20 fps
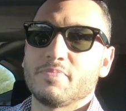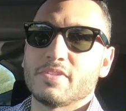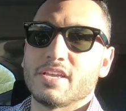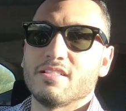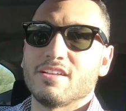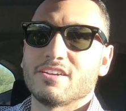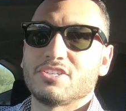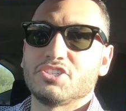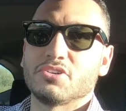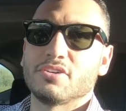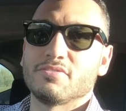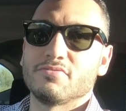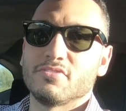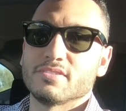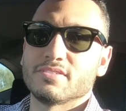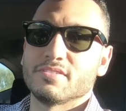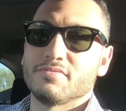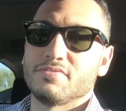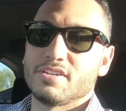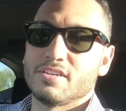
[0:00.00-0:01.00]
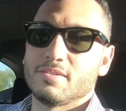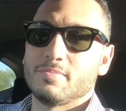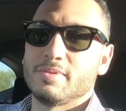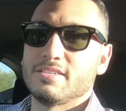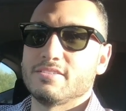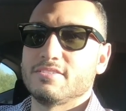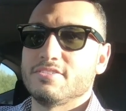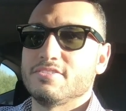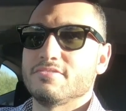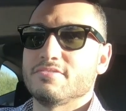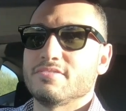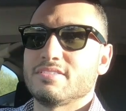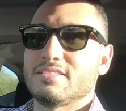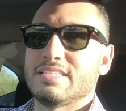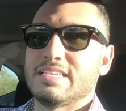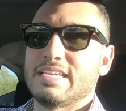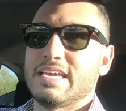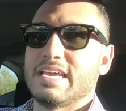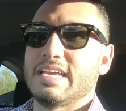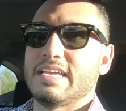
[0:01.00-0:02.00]
electroconvulsive therapy is used
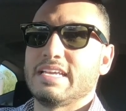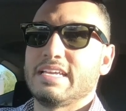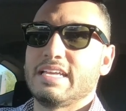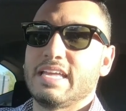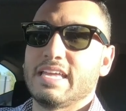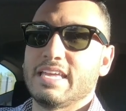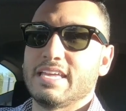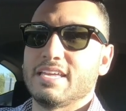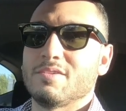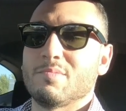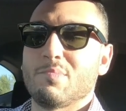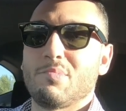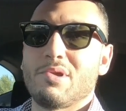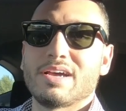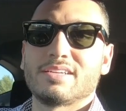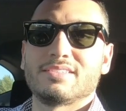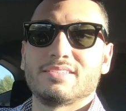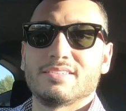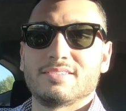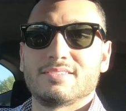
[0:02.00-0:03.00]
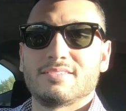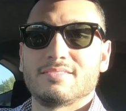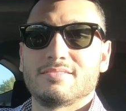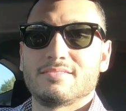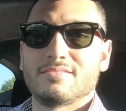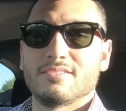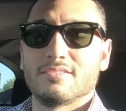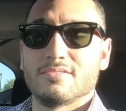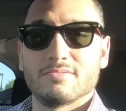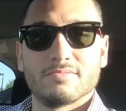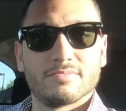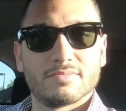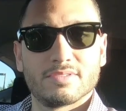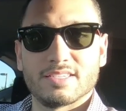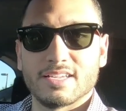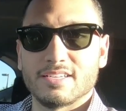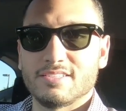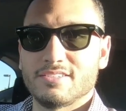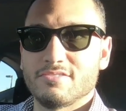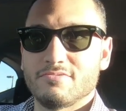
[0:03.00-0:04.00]
today in practice. So
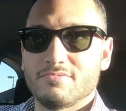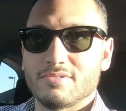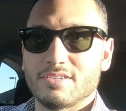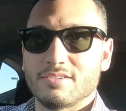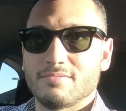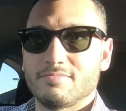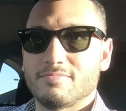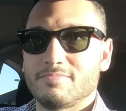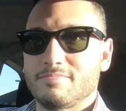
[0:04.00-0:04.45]
stay tuned.